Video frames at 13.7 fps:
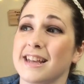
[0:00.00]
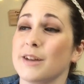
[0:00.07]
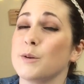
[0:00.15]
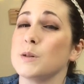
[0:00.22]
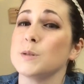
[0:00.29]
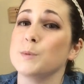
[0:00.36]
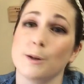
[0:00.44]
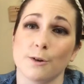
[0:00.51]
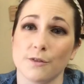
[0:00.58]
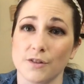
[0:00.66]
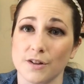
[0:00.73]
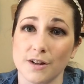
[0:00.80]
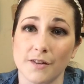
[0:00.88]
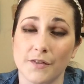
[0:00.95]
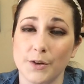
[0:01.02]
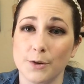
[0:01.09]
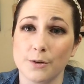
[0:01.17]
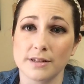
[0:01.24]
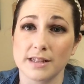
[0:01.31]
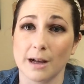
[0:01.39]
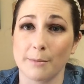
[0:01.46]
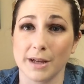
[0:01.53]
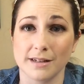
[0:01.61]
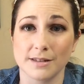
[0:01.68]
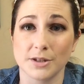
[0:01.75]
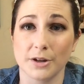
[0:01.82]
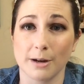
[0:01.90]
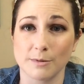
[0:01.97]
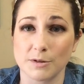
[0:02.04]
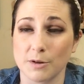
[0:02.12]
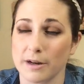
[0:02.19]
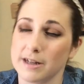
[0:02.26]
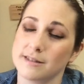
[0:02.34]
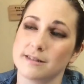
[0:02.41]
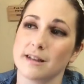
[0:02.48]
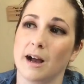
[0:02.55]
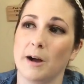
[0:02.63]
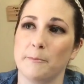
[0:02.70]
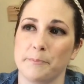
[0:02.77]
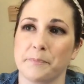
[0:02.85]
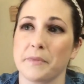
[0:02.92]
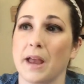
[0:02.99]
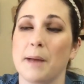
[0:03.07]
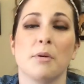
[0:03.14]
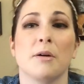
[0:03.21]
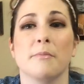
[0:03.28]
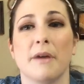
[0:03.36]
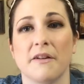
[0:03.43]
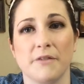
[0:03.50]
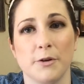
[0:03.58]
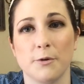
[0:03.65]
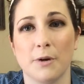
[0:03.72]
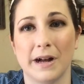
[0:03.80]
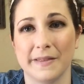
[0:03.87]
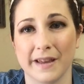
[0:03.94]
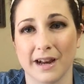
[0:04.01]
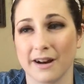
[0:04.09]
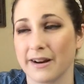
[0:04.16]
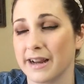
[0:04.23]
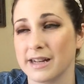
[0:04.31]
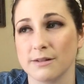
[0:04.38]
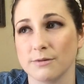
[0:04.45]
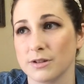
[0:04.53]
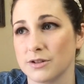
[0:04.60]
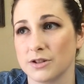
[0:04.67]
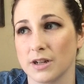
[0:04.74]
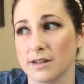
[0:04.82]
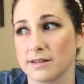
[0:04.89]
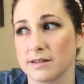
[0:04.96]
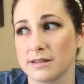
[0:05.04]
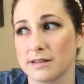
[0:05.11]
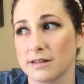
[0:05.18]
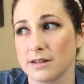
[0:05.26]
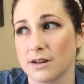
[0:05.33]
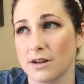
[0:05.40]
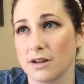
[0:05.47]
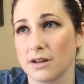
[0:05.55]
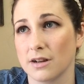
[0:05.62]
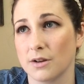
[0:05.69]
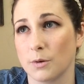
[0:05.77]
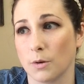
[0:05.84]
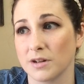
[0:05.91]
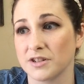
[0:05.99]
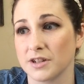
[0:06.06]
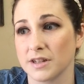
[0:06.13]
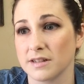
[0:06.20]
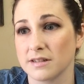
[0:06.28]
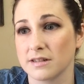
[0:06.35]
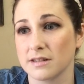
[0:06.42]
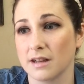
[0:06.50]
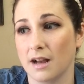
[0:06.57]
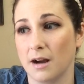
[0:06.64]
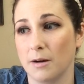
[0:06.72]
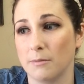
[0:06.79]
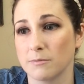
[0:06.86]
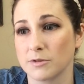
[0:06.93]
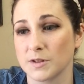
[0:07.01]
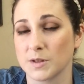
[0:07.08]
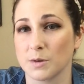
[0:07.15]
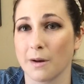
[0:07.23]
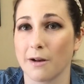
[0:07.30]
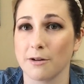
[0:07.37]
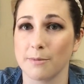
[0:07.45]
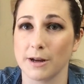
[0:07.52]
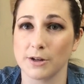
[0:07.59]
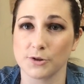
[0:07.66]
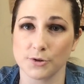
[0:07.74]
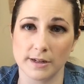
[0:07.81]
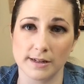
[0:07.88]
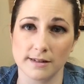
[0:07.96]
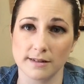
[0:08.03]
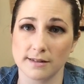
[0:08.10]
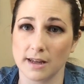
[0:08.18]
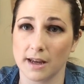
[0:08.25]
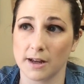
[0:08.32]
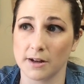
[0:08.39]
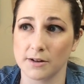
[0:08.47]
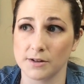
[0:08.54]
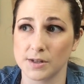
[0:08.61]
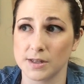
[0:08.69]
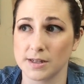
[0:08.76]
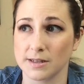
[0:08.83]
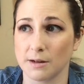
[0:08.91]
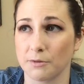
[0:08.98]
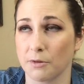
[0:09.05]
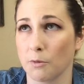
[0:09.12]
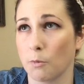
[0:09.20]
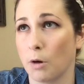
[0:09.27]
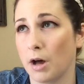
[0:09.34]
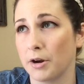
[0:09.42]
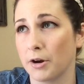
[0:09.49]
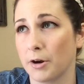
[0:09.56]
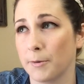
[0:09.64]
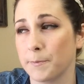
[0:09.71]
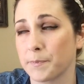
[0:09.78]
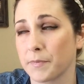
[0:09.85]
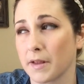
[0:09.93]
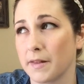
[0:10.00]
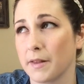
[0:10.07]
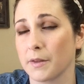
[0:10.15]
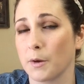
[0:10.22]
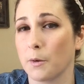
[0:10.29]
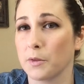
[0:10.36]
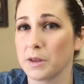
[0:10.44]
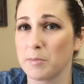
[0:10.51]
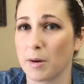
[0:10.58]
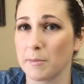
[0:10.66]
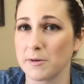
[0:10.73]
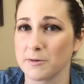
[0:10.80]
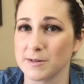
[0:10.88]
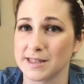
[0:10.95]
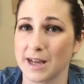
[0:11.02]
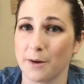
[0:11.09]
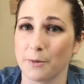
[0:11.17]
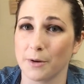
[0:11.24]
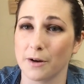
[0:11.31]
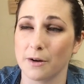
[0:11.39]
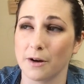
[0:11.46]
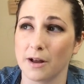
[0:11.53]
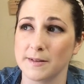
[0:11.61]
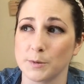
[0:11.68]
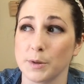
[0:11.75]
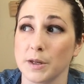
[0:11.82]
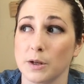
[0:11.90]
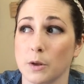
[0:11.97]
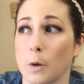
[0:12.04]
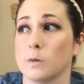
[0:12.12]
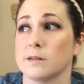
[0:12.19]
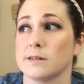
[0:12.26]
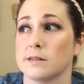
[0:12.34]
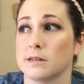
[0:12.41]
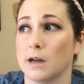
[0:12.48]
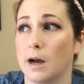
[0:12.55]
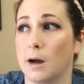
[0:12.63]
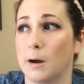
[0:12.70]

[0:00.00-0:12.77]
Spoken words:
it was beautiful. If you saw my Instagram stories, I put my view on there, and it was just gorgeous, just surrounded by trees and the sound of the water. Now, the only bummer was that it's really close